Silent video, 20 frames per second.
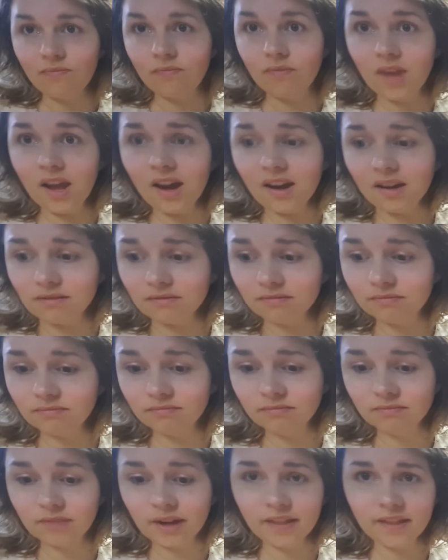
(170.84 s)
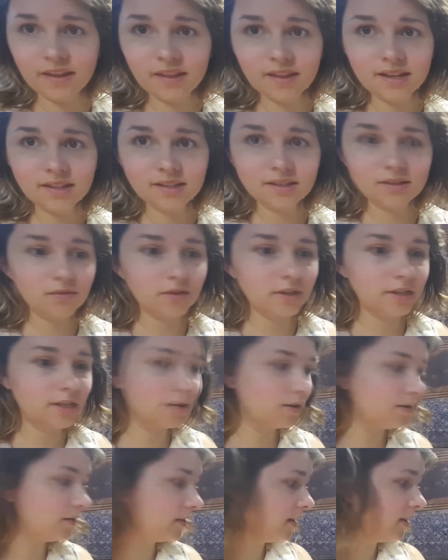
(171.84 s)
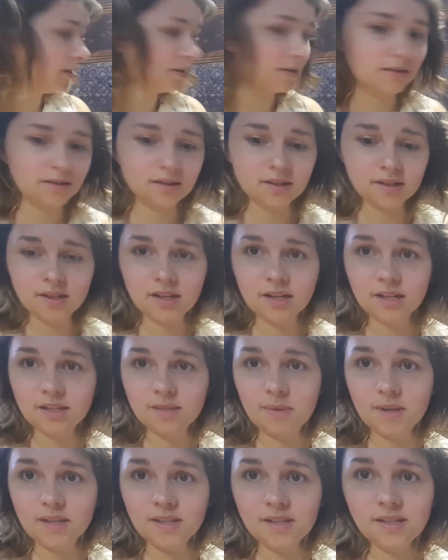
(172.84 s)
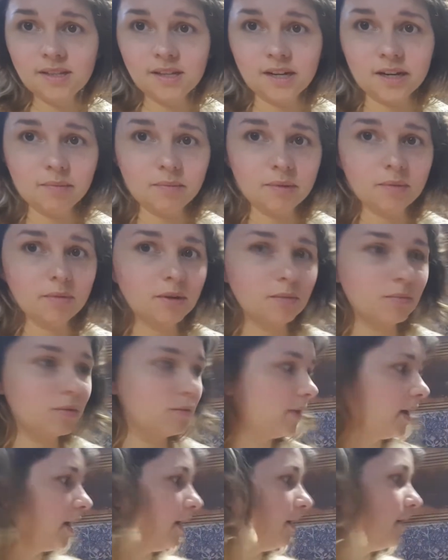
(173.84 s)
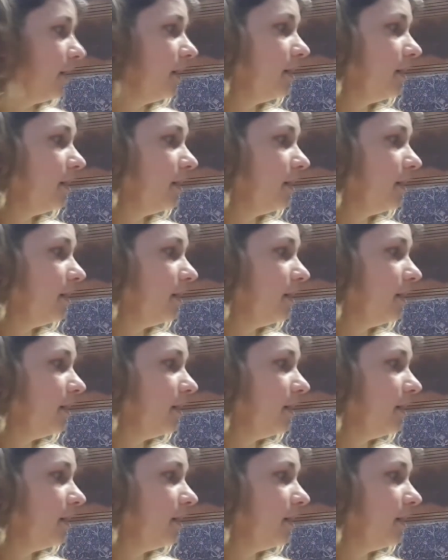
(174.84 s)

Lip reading: Yeah, I think that's the rundown on that. It's business time. I'm gonna put my hair